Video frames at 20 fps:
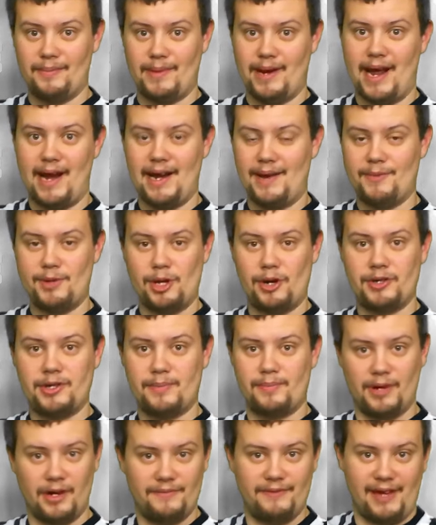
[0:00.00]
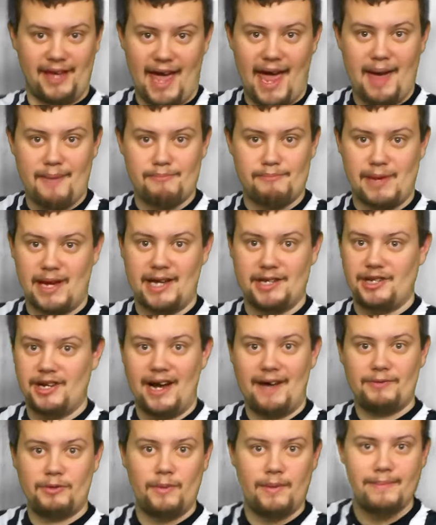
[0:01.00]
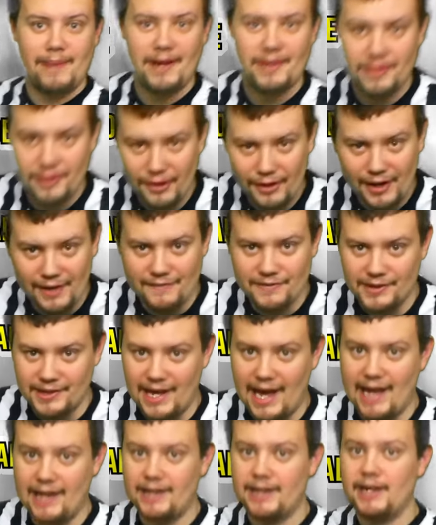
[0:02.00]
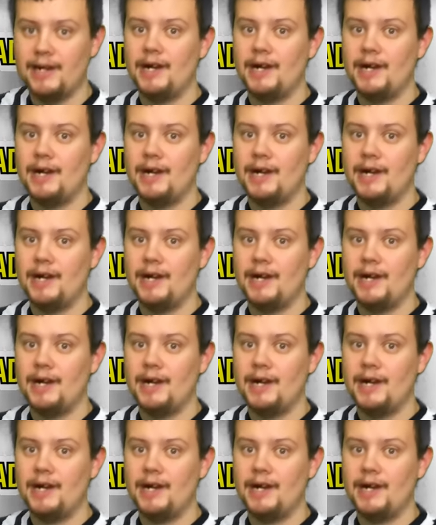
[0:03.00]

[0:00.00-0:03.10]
lemonade, even though it's a perfect game, because you have to win by 30 for that.